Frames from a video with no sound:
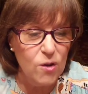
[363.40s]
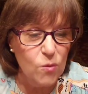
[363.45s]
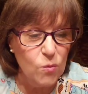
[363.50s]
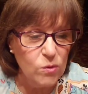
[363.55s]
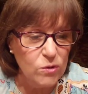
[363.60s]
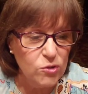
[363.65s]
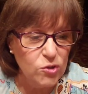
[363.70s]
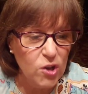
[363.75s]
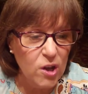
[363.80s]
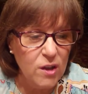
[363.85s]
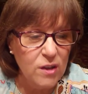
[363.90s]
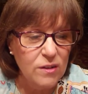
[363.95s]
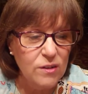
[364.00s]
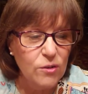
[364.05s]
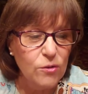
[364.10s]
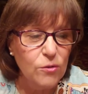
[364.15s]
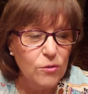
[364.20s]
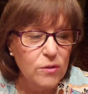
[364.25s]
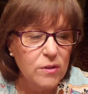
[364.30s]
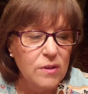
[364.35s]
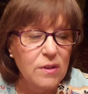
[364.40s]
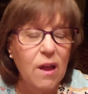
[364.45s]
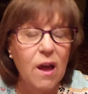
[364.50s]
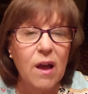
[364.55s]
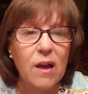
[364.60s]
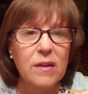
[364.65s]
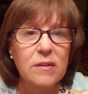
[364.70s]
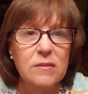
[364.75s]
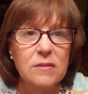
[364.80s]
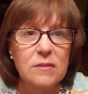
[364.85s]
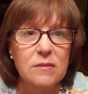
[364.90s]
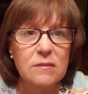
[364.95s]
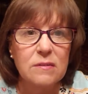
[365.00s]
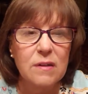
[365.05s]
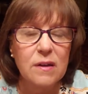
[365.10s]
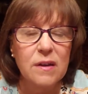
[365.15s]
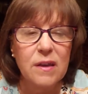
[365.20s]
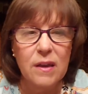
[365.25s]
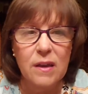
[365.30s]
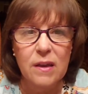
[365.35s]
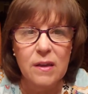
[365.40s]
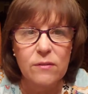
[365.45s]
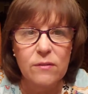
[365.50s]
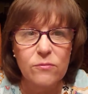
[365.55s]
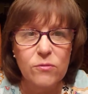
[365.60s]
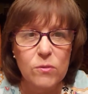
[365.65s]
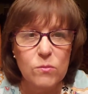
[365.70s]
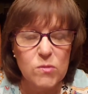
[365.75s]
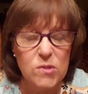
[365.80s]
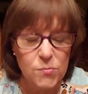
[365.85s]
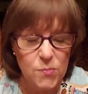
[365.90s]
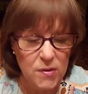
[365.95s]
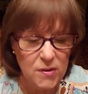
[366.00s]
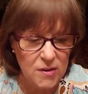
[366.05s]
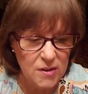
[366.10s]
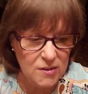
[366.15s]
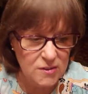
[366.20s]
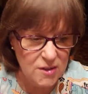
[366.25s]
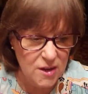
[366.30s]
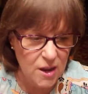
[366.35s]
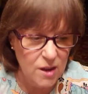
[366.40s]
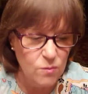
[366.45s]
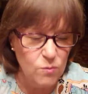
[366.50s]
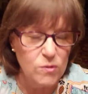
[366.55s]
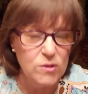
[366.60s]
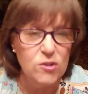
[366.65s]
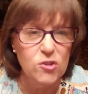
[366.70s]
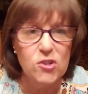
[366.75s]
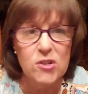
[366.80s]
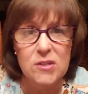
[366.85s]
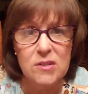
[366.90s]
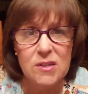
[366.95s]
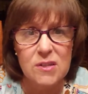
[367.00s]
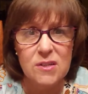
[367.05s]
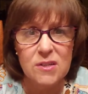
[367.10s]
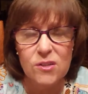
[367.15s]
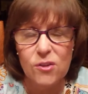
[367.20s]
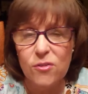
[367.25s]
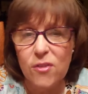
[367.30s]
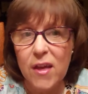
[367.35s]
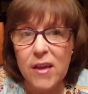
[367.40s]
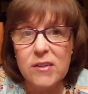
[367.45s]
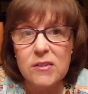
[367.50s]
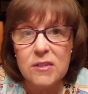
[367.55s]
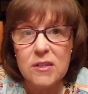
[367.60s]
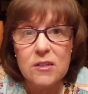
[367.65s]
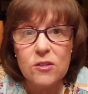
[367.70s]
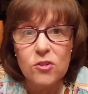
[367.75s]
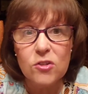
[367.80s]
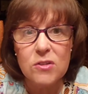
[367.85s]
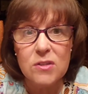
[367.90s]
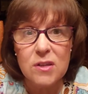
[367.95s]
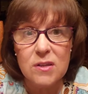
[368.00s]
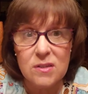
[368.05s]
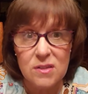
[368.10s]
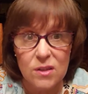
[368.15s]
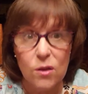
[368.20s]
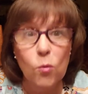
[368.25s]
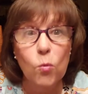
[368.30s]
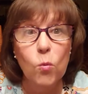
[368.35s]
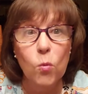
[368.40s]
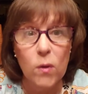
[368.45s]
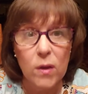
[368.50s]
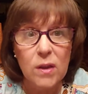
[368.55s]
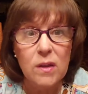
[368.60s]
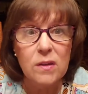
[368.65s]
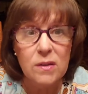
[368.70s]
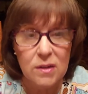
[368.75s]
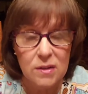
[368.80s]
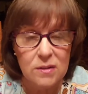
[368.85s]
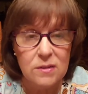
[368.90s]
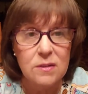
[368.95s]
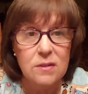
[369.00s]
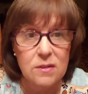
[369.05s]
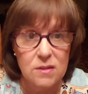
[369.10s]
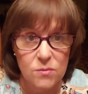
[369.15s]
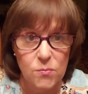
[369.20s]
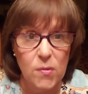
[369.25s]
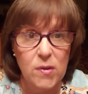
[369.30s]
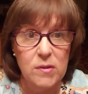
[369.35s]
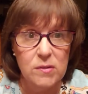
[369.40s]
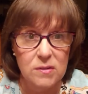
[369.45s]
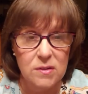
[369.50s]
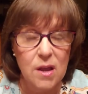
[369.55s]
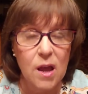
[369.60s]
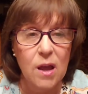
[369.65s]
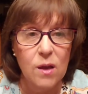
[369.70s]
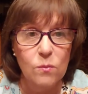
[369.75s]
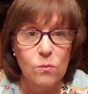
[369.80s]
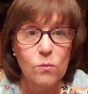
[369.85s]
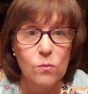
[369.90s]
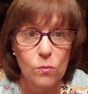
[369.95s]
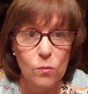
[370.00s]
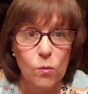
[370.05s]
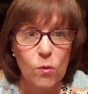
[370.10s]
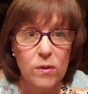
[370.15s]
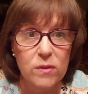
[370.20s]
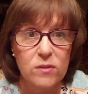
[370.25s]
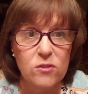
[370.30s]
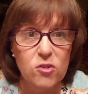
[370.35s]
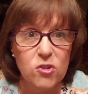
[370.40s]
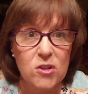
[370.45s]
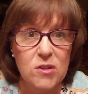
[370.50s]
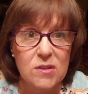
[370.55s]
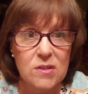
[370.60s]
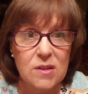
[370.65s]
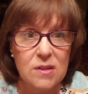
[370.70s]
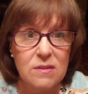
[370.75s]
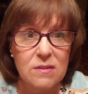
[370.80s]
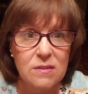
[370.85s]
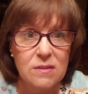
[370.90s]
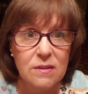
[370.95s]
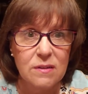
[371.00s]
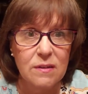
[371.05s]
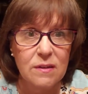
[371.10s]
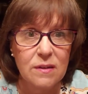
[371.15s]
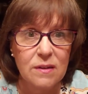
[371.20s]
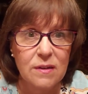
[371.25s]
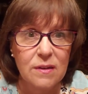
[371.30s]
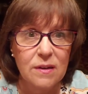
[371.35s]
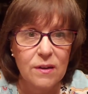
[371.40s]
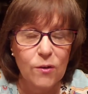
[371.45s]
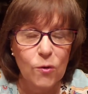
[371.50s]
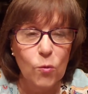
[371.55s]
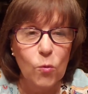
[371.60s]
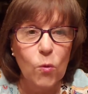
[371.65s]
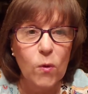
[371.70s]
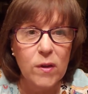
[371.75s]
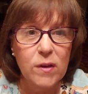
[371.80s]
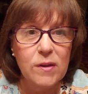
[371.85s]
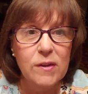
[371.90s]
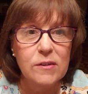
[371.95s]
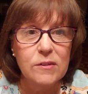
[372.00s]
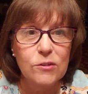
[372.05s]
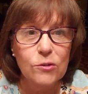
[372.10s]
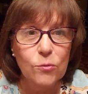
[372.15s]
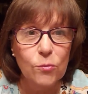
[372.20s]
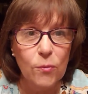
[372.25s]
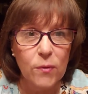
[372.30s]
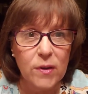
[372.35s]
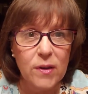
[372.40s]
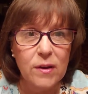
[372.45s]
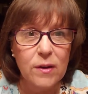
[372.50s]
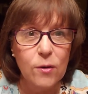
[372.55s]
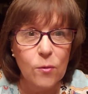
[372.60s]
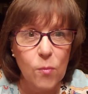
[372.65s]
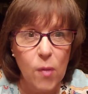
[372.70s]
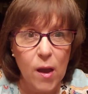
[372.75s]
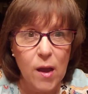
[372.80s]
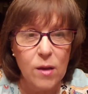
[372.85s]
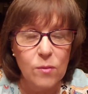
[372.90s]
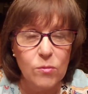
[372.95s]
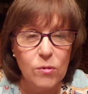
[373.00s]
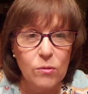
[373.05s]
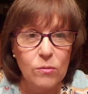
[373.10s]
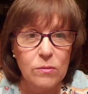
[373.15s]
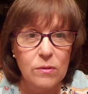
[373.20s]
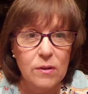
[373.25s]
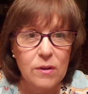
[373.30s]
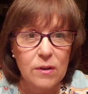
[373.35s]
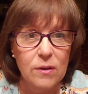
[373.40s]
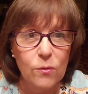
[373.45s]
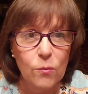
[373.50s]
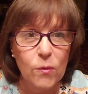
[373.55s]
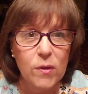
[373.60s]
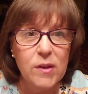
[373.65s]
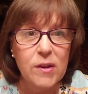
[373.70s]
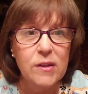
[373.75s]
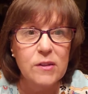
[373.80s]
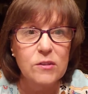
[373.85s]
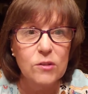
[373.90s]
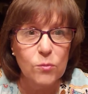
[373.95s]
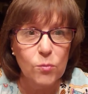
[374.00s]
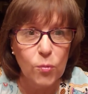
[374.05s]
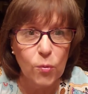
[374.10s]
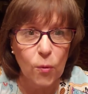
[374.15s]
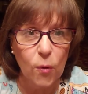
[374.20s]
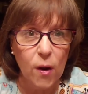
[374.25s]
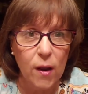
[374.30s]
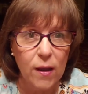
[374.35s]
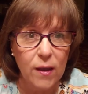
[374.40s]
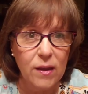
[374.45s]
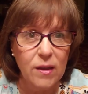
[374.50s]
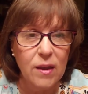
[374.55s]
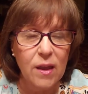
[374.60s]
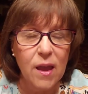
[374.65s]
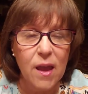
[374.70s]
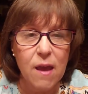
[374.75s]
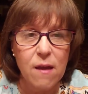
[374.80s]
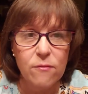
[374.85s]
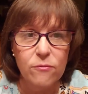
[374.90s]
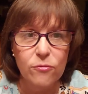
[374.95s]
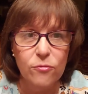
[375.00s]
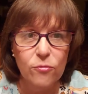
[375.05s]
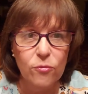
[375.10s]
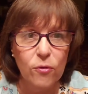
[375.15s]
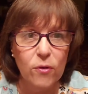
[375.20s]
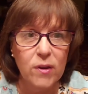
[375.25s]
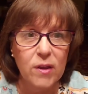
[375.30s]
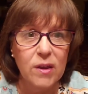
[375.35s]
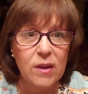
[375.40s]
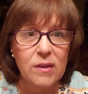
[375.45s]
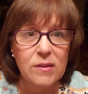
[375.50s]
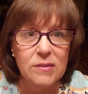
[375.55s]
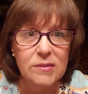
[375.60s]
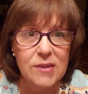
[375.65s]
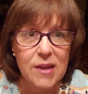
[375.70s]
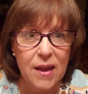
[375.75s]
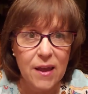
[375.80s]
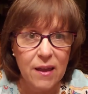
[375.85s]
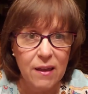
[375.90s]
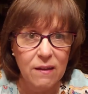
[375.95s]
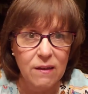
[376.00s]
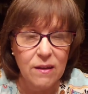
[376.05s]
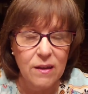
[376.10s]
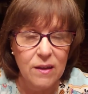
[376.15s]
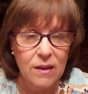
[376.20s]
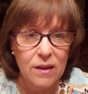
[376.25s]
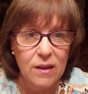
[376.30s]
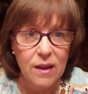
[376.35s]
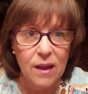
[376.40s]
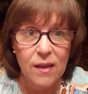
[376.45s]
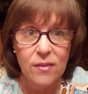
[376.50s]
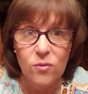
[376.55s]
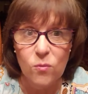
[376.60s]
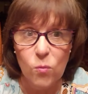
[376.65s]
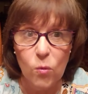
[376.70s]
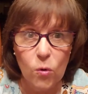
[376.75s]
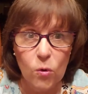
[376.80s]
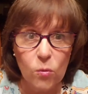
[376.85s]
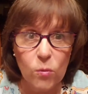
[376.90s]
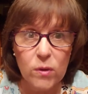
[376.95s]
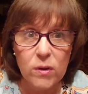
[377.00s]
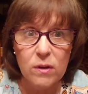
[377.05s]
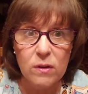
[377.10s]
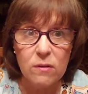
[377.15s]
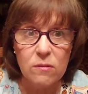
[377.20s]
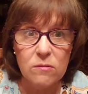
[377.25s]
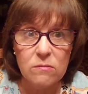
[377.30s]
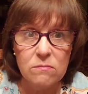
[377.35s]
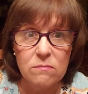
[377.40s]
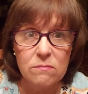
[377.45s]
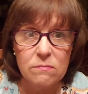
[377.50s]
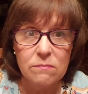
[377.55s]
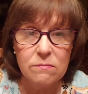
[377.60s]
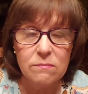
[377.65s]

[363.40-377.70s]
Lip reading: Well, John learned a lot, again, from spending time with Jesus. So that teaches us that we need to spend time with Jesus. We need to read our Bible. We need to pray every day. And the more we do,